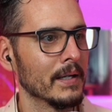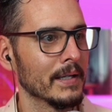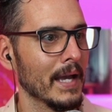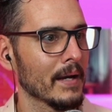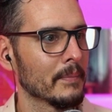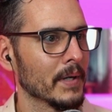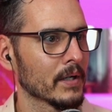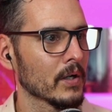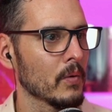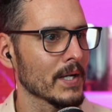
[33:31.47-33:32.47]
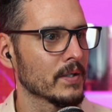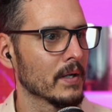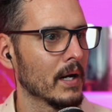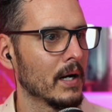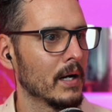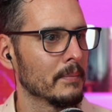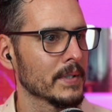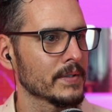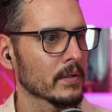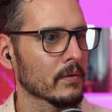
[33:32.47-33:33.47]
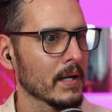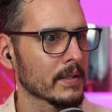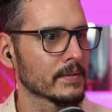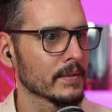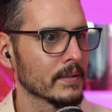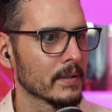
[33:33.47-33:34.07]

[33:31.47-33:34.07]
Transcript: Yeah, but good question. Mr. Grigson.